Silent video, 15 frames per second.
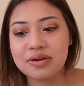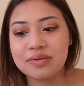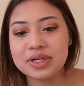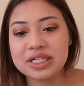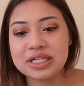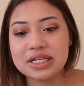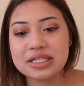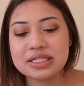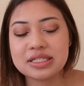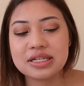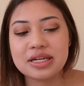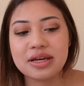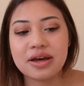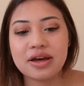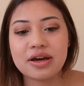which is
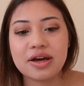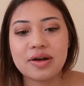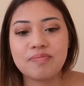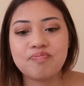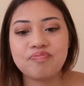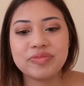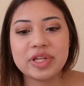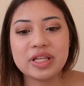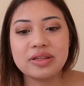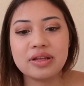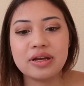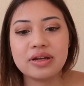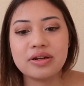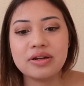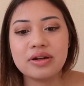
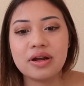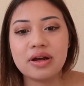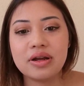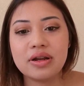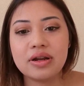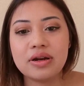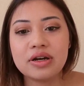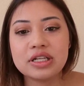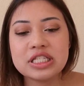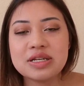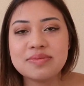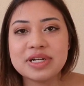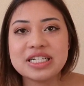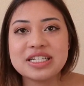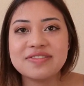not so
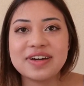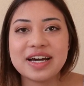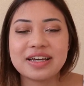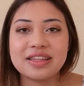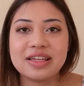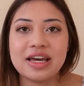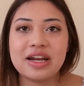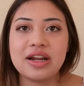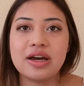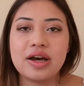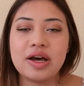much the fact that